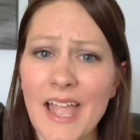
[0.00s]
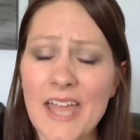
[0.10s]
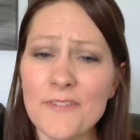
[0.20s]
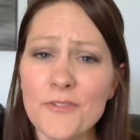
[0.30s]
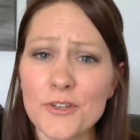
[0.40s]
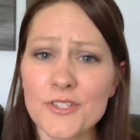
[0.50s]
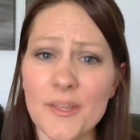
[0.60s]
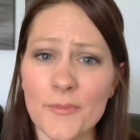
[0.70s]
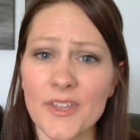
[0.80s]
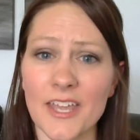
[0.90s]
And if there's
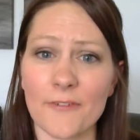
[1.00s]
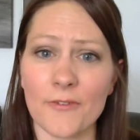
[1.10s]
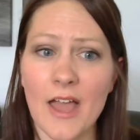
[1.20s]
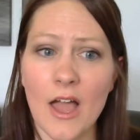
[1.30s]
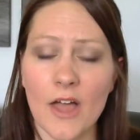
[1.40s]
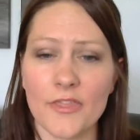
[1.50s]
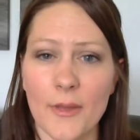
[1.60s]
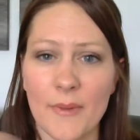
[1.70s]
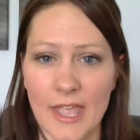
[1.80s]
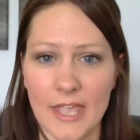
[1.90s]
something, if
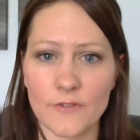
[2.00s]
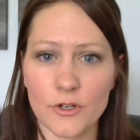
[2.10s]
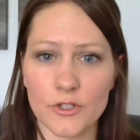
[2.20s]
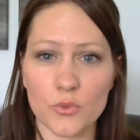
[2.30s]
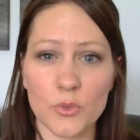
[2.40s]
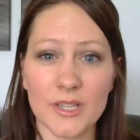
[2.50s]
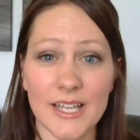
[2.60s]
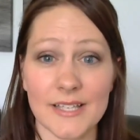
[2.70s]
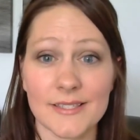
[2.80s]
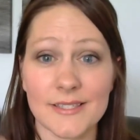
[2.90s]
the behavior is
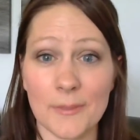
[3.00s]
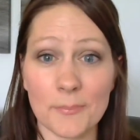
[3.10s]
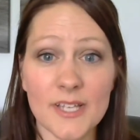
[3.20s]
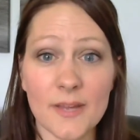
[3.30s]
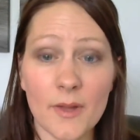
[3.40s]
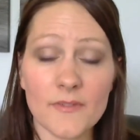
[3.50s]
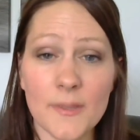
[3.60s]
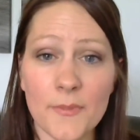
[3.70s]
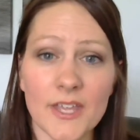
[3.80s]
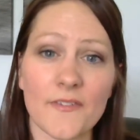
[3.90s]
really a symptom of
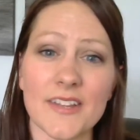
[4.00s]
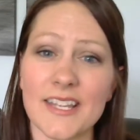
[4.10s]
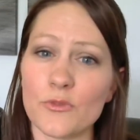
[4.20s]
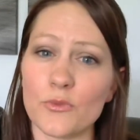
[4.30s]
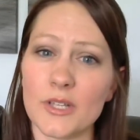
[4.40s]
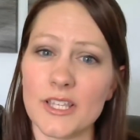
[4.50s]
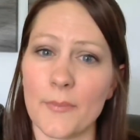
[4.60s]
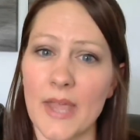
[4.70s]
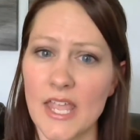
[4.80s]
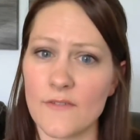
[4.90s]
something, if it isn't really
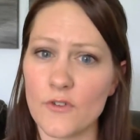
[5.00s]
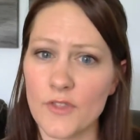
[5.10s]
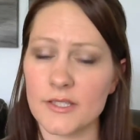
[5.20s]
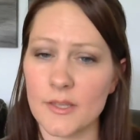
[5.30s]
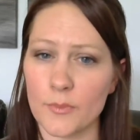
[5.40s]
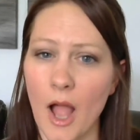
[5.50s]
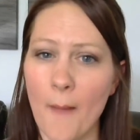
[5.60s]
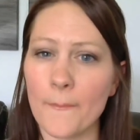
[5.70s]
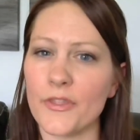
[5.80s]
the behavior that's the problem,